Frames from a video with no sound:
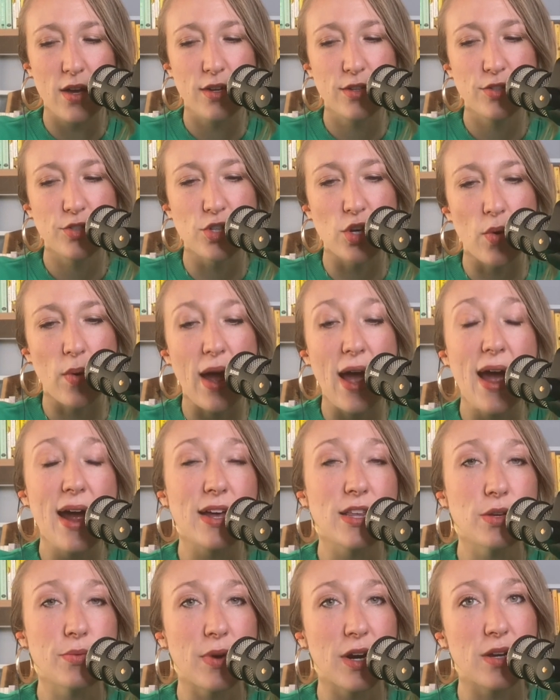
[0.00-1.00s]
So I
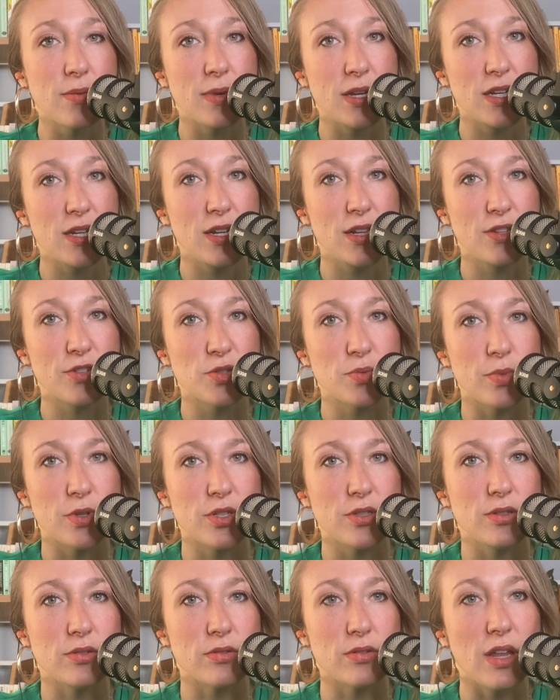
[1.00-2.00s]
highly recommend getting those
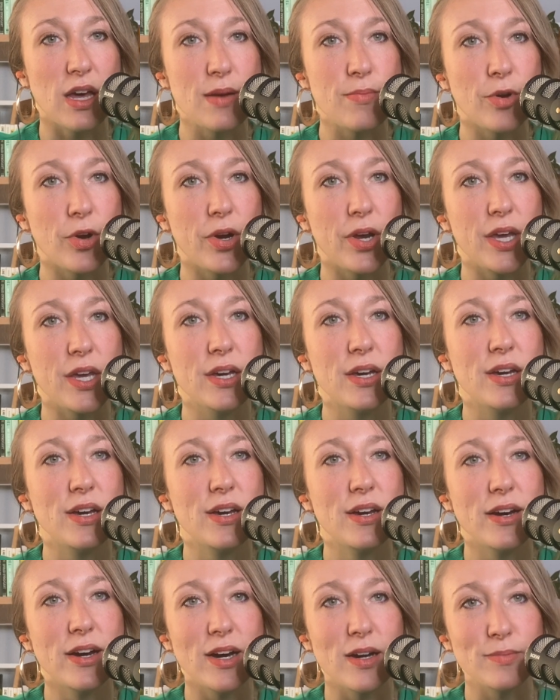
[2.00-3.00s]
books in your library.
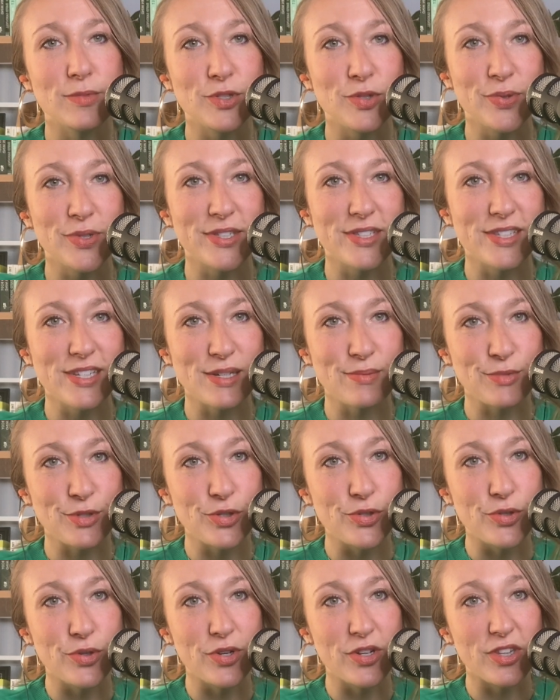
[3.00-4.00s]
As you can see, I'm a
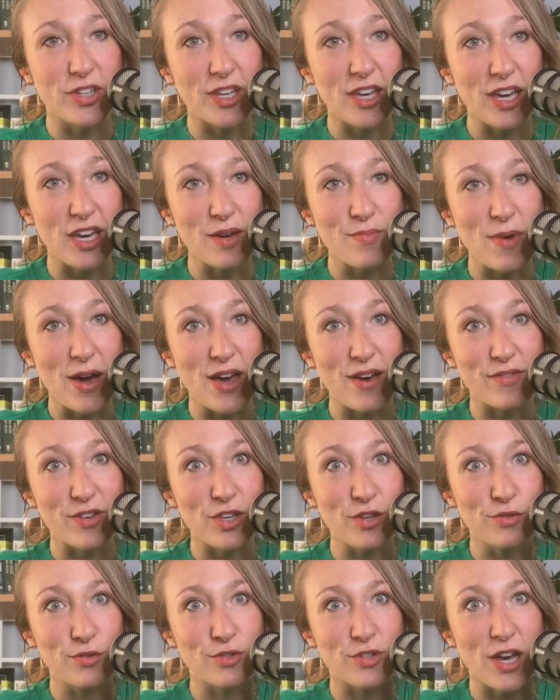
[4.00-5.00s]
student of the game. I have a
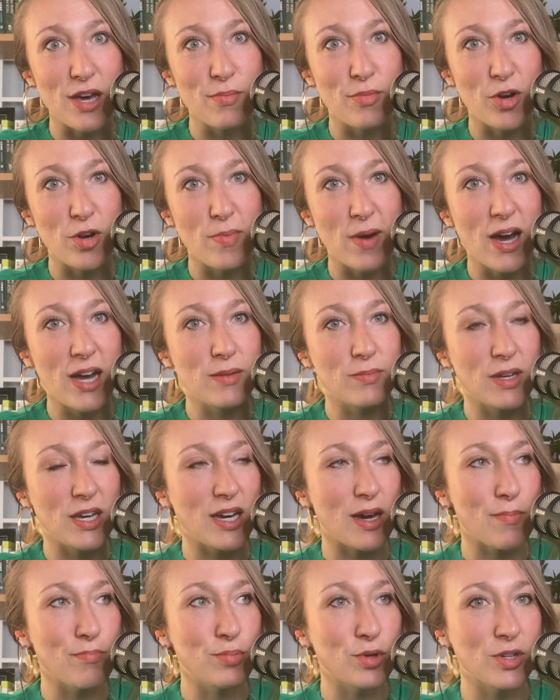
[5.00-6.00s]
huge library behind me. I
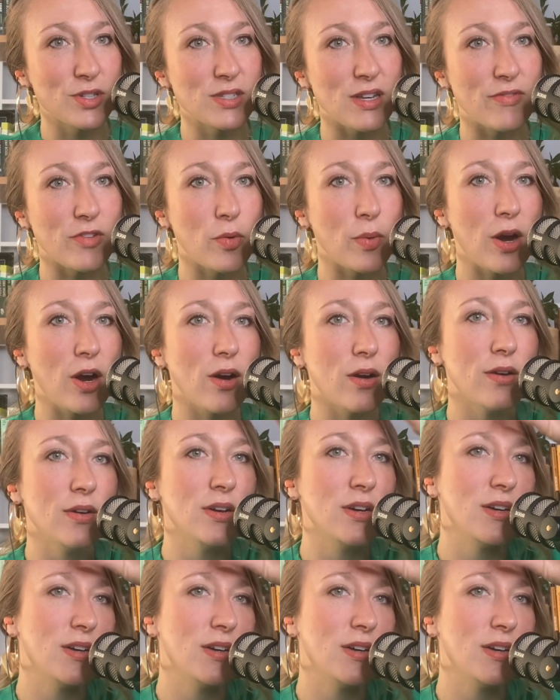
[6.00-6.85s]
got books everywhere.